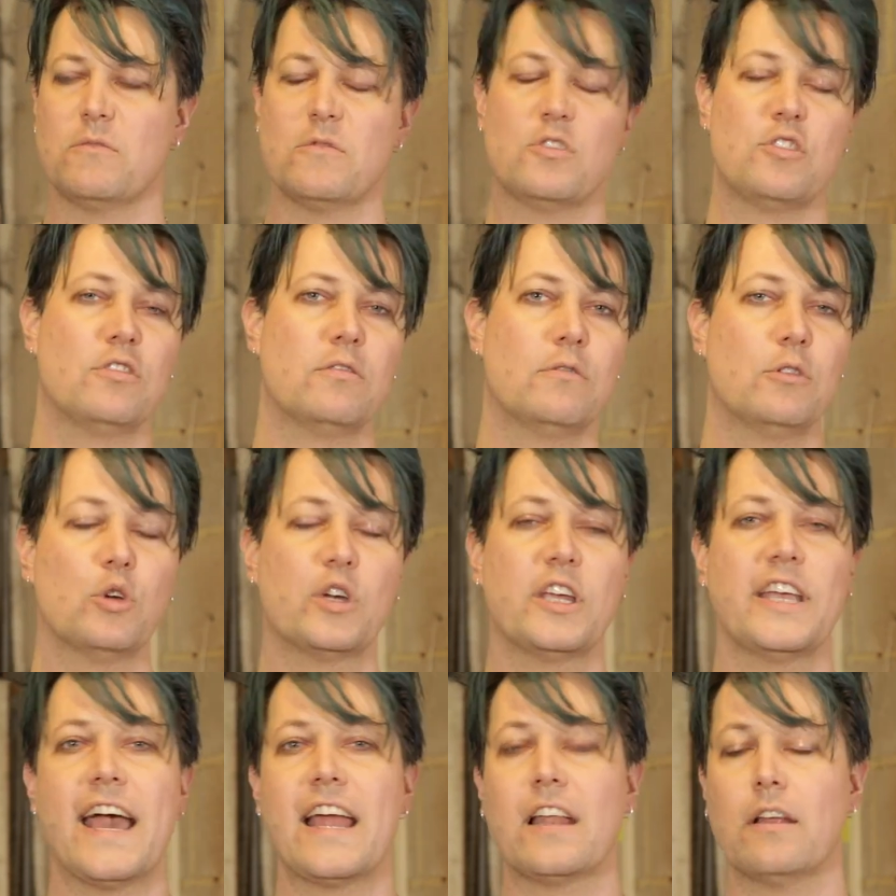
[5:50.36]
just
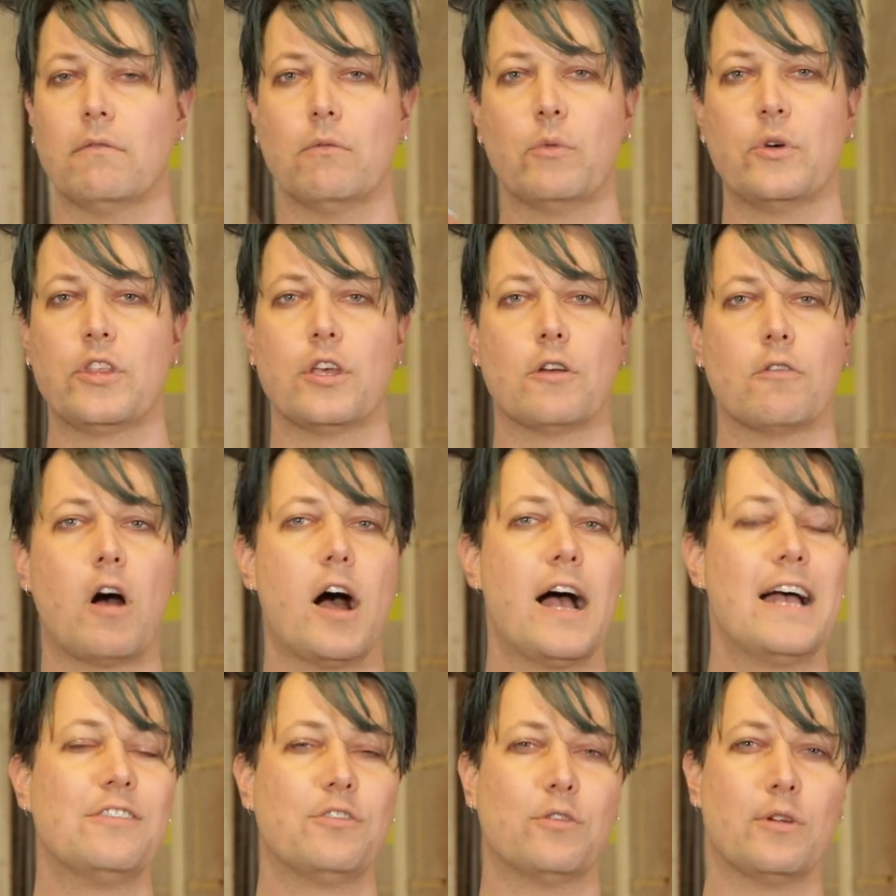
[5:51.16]
looking at it with your
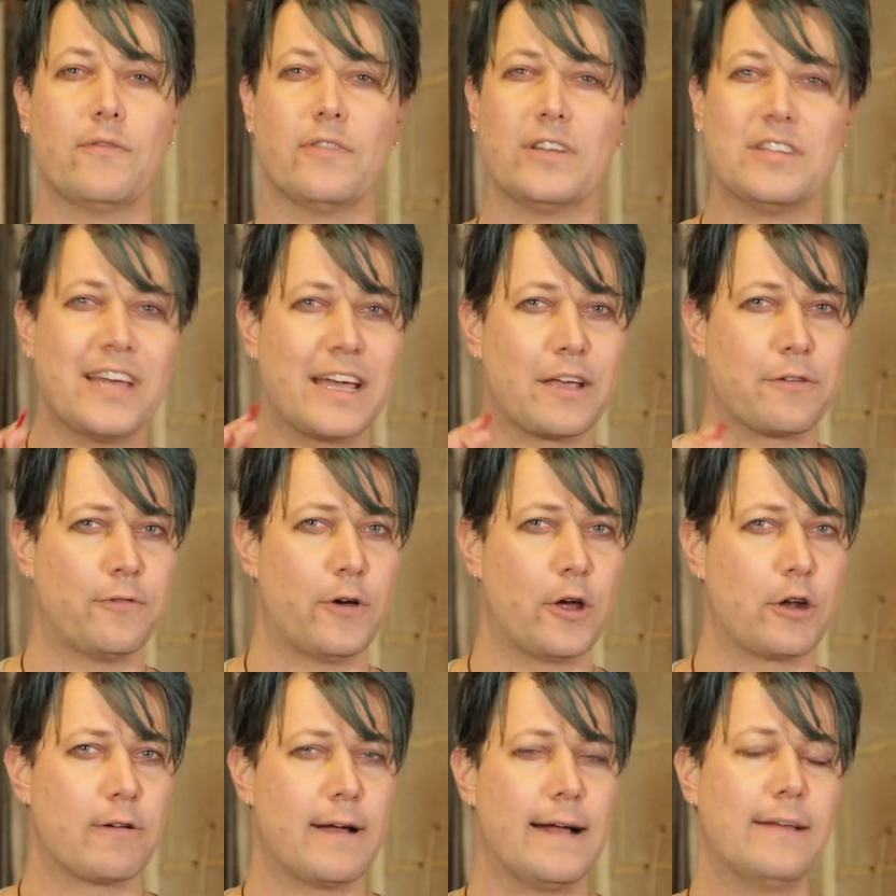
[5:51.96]
eyes or if you take
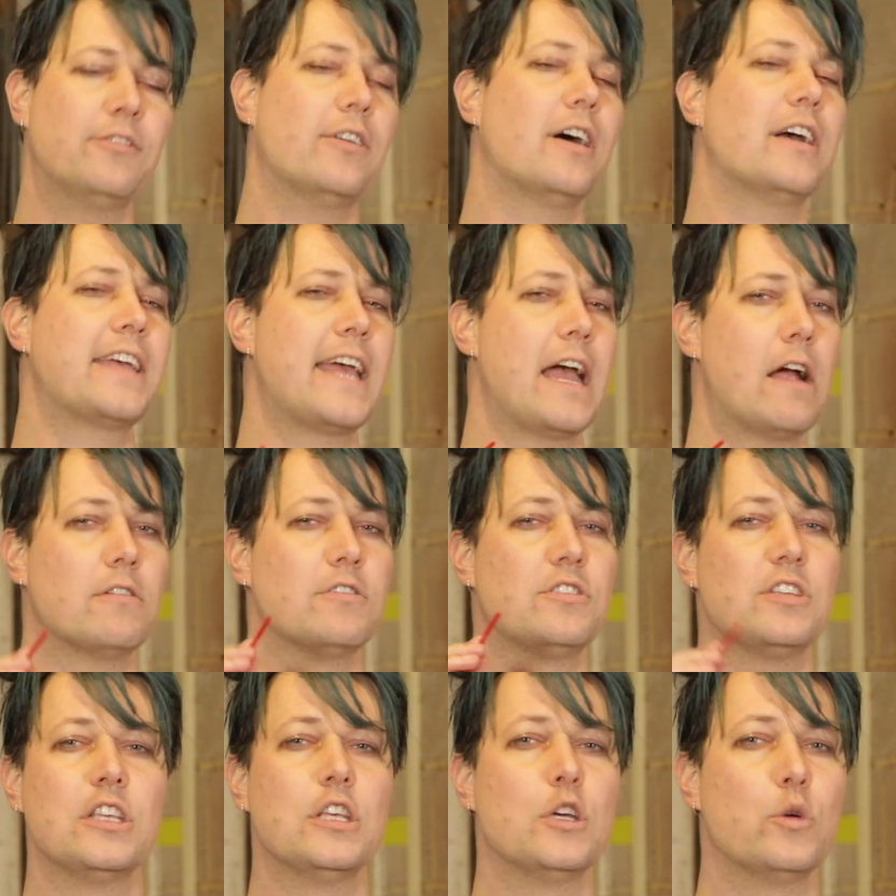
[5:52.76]
photographs, I
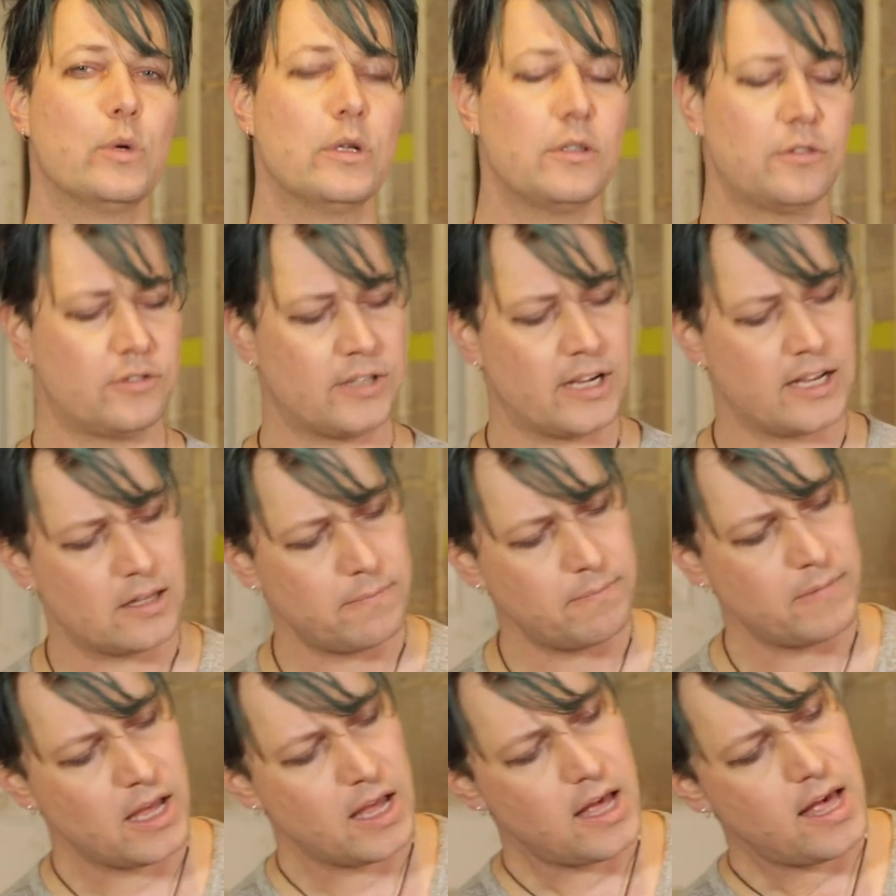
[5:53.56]
guarantee you will see
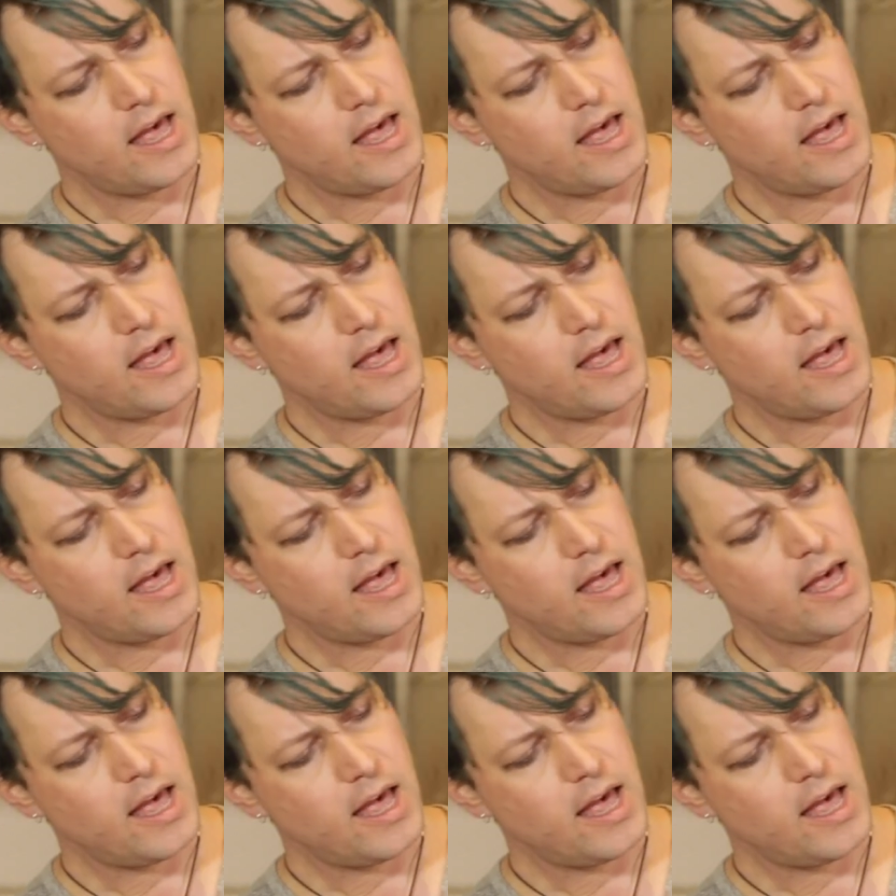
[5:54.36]
them.